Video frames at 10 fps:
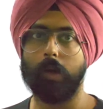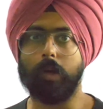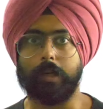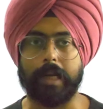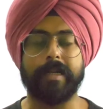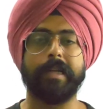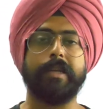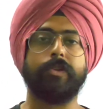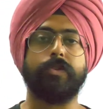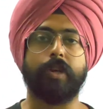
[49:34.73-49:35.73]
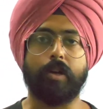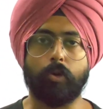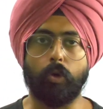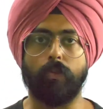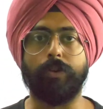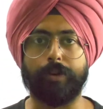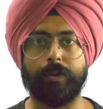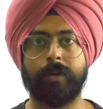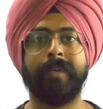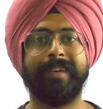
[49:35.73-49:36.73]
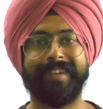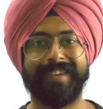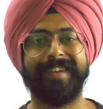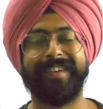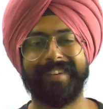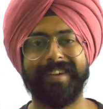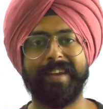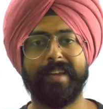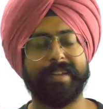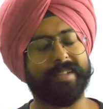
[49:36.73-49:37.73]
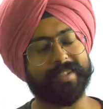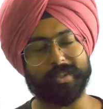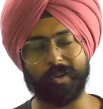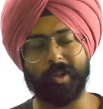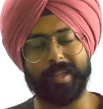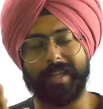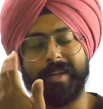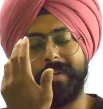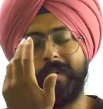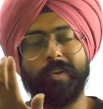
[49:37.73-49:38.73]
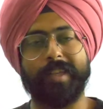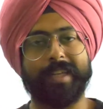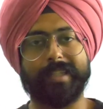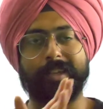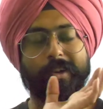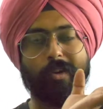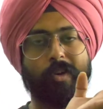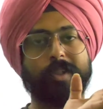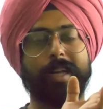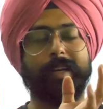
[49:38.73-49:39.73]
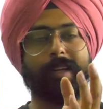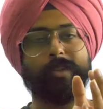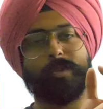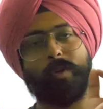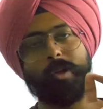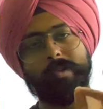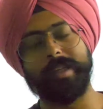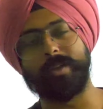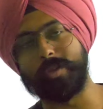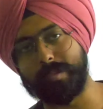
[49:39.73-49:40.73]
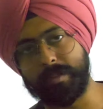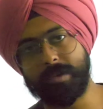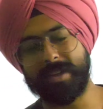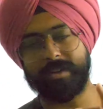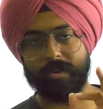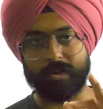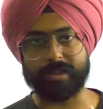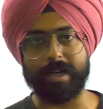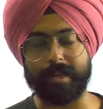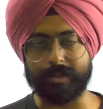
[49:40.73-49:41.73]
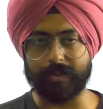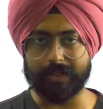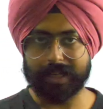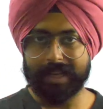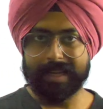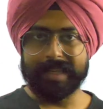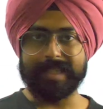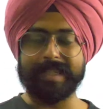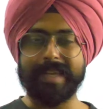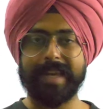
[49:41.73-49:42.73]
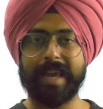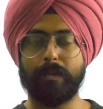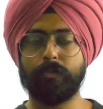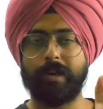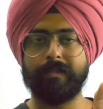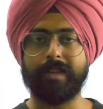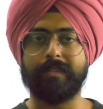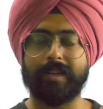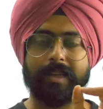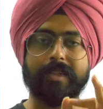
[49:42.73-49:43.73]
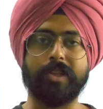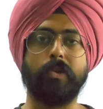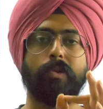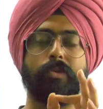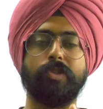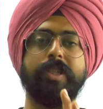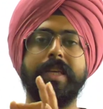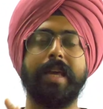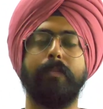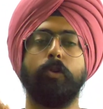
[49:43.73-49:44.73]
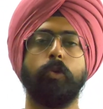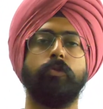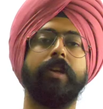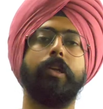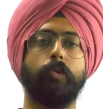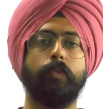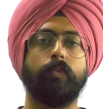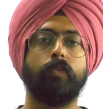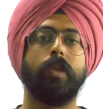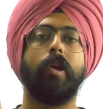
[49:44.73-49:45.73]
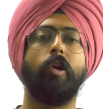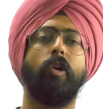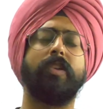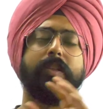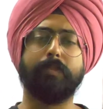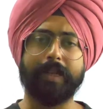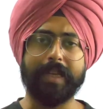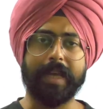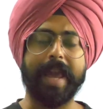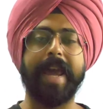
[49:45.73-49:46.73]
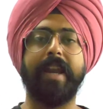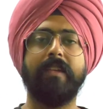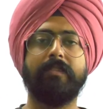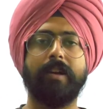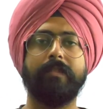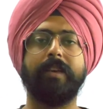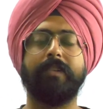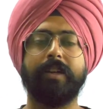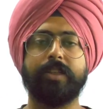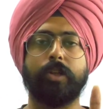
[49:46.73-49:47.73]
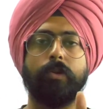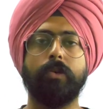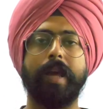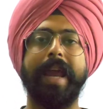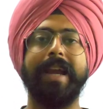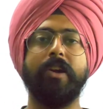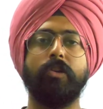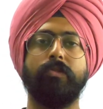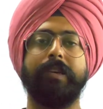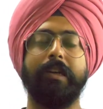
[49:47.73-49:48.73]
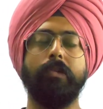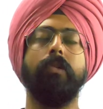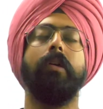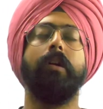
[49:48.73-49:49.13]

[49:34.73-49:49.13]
Titrations are over. This is all there is in redox titrations. All you need to remember in redox titration is Zm1V1 is equal to Zm2V2, or simply N1V1 is equal to N2V2.